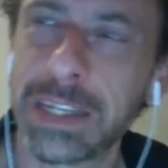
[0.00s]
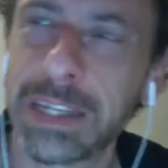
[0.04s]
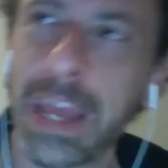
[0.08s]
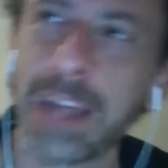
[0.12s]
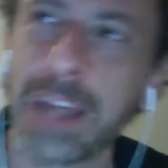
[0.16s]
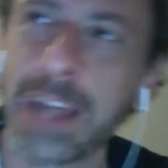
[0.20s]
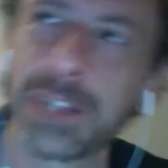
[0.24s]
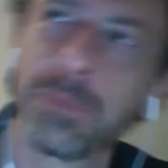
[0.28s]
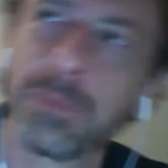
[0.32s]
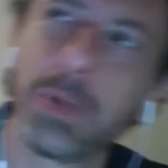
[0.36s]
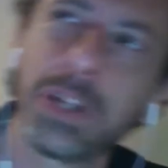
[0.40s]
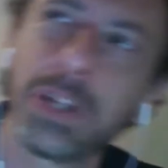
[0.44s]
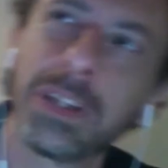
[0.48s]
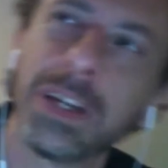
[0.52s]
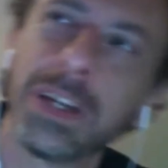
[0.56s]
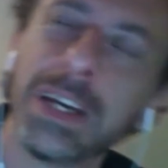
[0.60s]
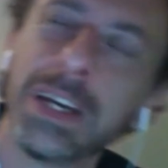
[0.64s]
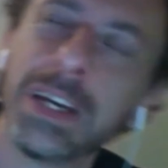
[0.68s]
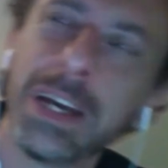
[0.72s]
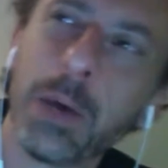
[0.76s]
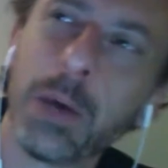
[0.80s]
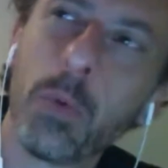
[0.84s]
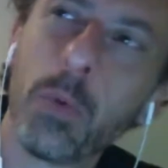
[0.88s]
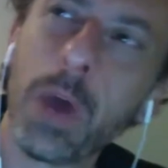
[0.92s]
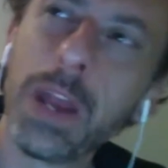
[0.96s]
Yes, but
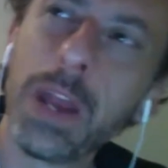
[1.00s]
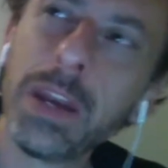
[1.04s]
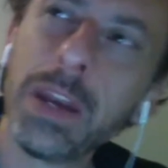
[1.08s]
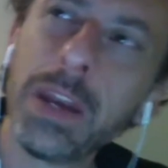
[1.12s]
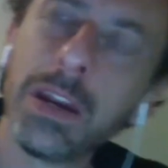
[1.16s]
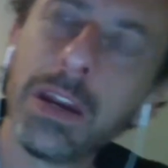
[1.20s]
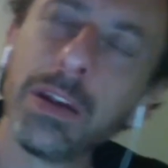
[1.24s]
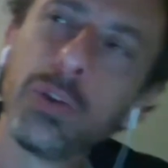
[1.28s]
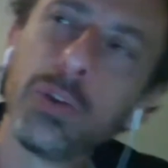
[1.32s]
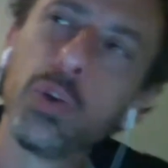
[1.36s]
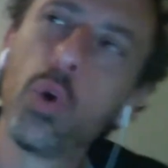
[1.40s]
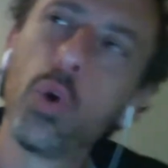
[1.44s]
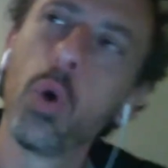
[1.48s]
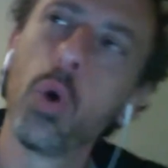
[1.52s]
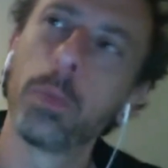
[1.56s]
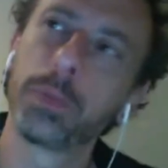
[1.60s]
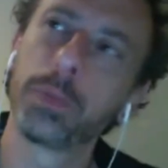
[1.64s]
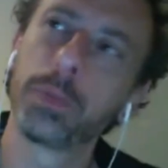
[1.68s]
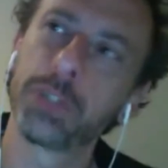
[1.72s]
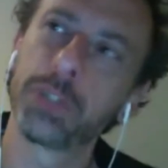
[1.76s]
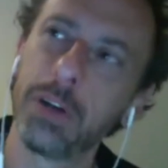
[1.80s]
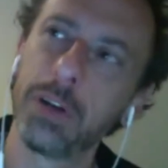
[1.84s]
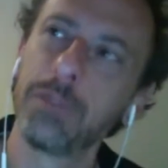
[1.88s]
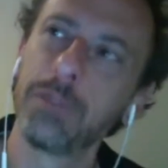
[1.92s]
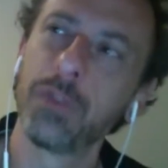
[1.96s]
when you
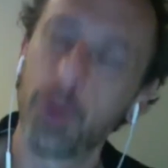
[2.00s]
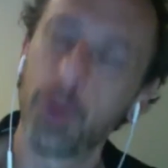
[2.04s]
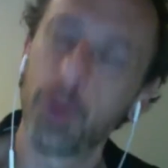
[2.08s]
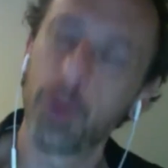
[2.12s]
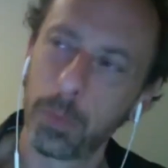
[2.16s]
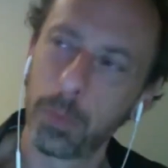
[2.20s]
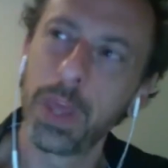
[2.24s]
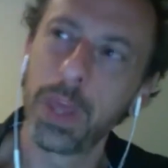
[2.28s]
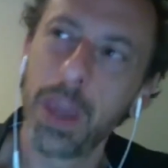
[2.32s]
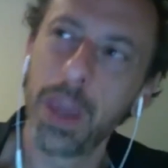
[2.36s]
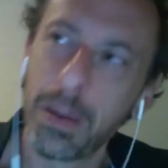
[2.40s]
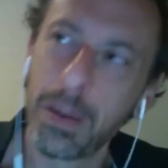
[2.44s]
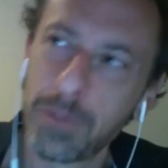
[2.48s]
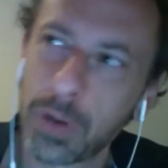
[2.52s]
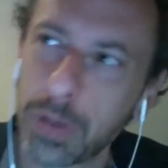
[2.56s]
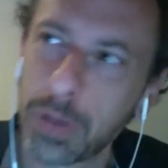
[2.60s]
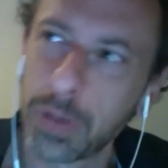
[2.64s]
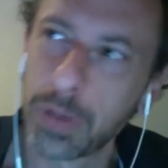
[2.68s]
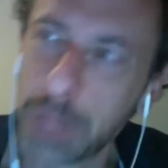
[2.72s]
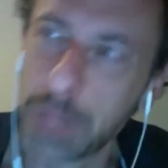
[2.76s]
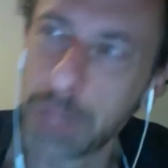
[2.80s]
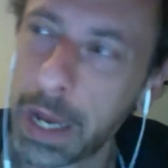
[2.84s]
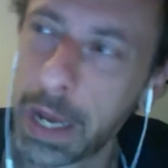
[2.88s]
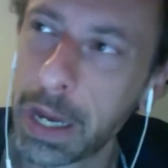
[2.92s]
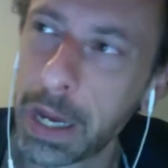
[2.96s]
observe your behavior,
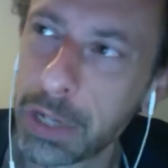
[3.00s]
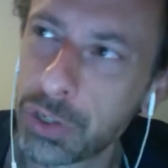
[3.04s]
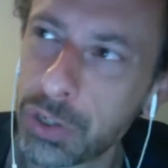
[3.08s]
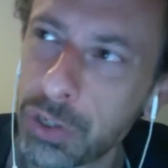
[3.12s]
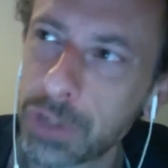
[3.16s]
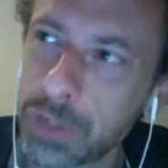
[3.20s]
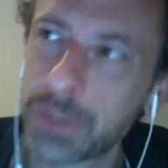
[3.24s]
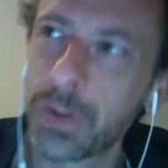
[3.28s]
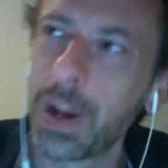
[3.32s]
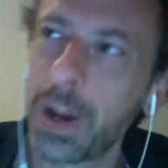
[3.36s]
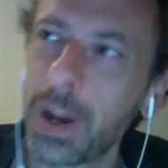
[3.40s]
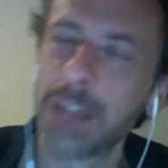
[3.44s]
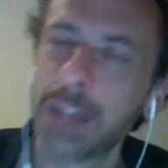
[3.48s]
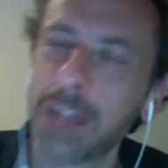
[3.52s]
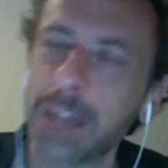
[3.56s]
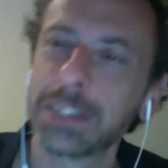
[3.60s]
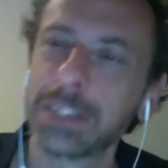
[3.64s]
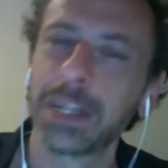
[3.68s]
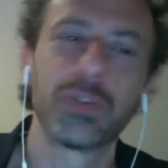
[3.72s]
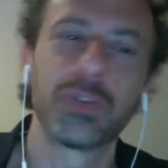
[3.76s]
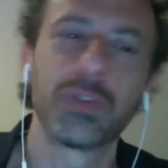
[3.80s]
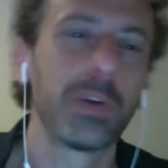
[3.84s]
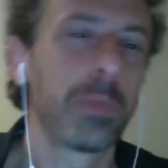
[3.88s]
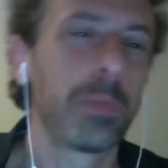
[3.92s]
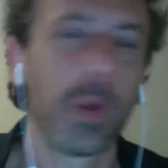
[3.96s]
then I just realized
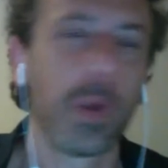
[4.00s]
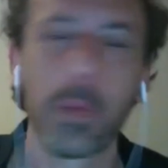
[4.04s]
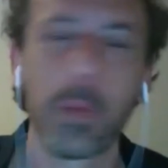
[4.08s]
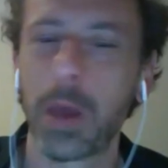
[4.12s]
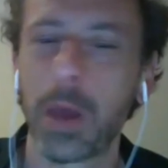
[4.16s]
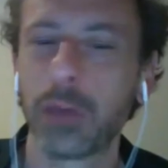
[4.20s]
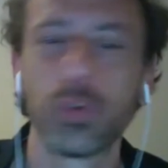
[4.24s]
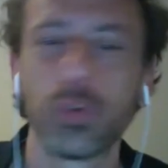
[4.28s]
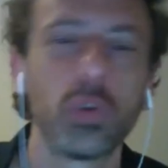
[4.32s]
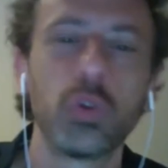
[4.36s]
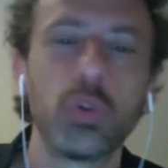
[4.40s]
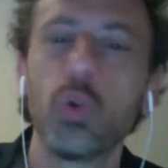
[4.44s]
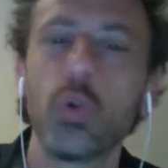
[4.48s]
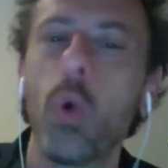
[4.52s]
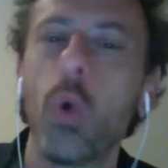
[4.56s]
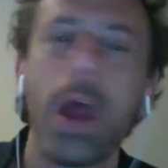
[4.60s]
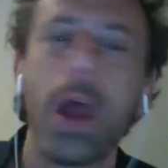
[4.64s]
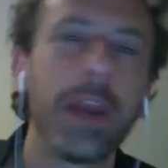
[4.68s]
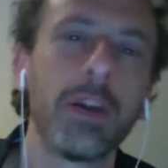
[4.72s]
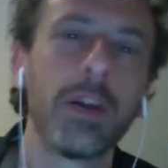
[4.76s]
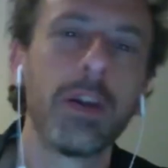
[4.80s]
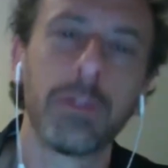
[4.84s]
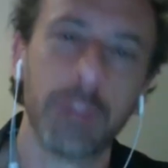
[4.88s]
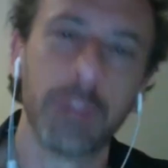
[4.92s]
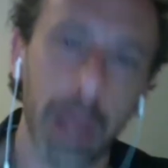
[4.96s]
actually probably I don't do
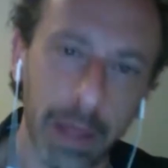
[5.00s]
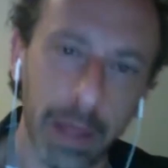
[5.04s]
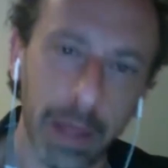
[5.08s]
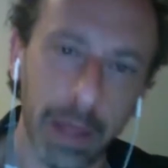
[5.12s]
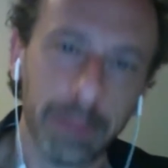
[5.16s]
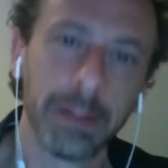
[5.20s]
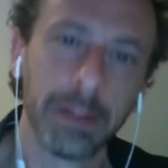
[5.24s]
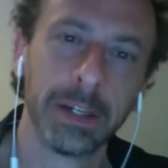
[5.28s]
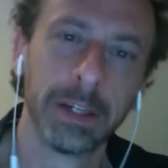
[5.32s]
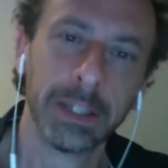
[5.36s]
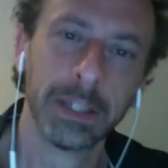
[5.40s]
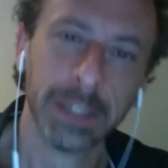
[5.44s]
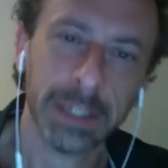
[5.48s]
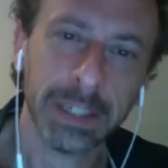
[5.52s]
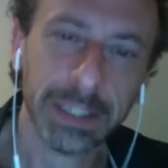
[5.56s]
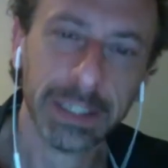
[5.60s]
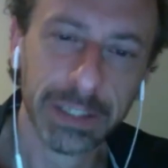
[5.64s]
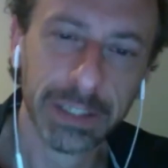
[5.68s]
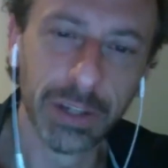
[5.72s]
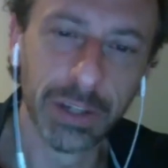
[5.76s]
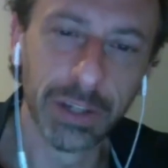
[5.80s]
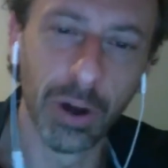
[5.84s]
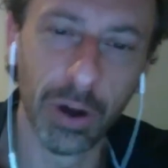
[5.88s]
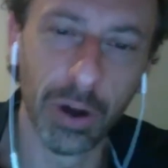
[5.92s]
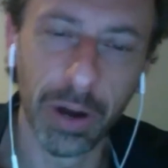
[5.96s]
any of that
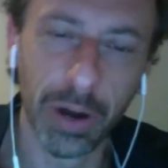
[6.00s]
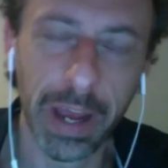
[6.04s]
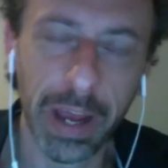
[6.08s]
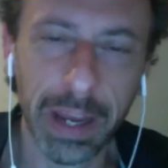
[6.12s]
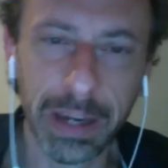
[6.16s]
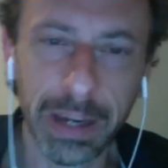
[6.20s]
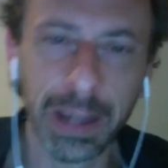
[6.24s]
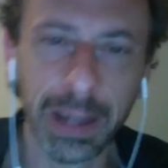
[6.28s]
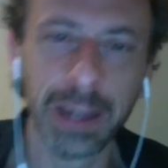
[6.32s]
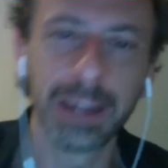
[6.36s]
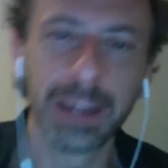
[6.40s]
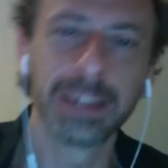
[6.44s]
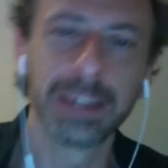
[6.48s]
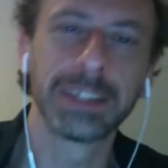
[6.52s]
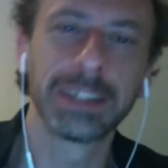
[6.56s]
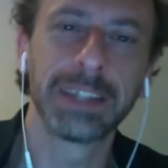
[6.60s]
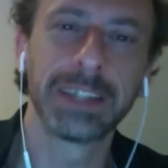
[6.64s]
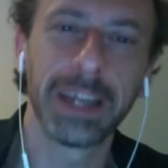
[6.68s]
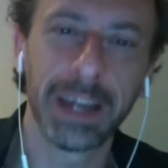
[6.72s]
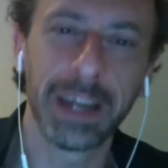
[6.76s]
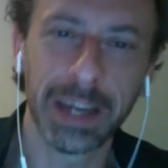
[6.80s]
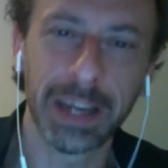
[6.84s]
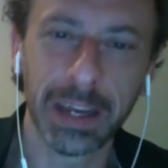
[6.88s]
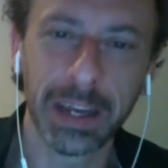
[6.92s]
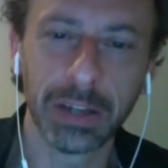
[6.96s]
so, and then I
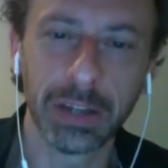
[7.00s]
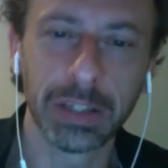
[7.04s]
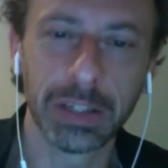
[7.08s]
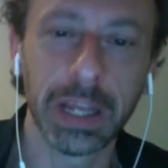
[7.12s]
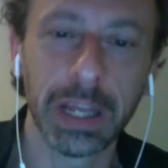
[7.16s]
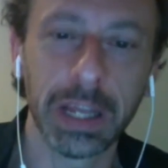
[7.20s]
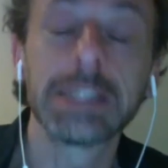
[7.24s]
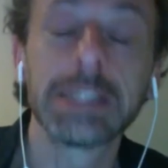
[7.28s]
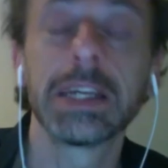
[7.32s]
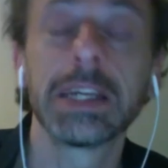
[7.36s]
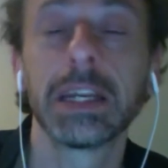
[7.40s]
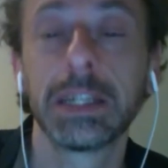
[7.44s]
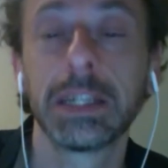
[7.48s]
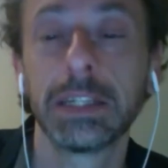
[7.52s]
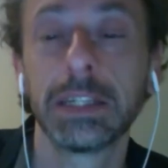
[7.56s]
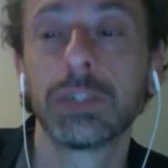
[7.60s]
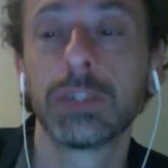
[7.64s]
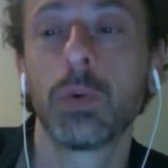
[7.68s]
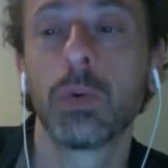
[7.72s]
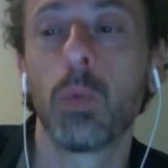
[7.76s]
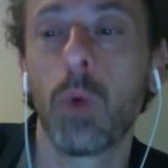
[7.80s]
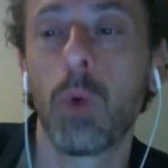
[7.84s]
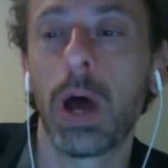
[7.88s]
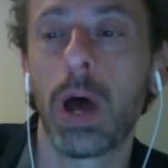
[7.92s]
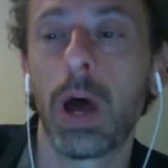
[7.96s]
say, okay, that's the
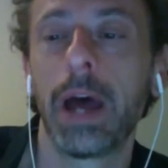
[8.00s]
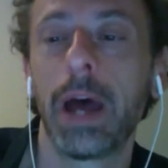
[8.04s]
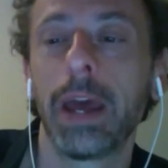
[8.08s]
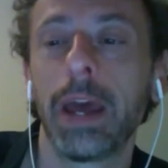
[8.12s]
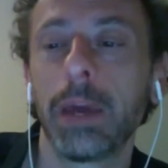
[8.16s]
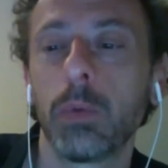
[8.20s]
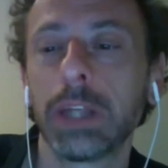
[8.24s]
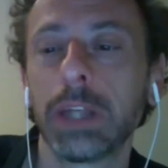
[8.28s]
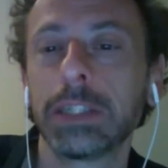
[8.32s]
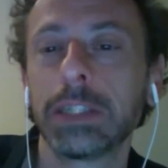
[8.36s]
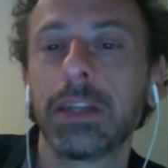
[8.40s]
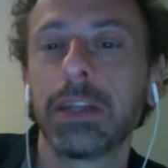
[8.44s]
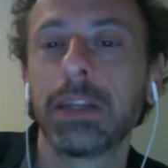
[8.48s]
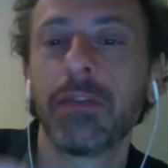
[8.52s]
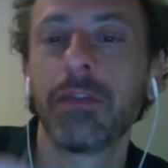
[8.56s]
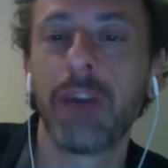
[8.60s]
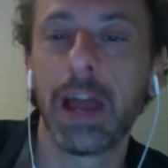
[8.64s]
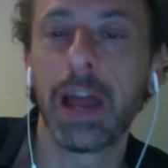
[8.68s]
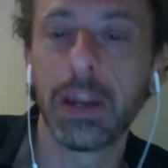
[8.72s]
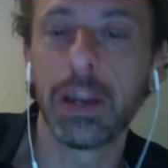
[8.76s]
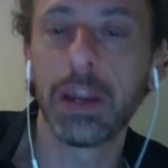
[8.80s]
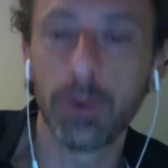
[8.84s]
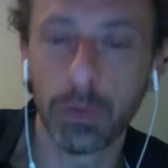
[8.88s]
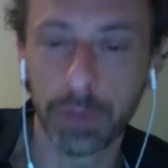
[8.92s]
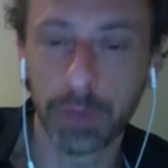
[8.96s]
reason why, what is the
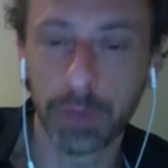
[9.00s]
value of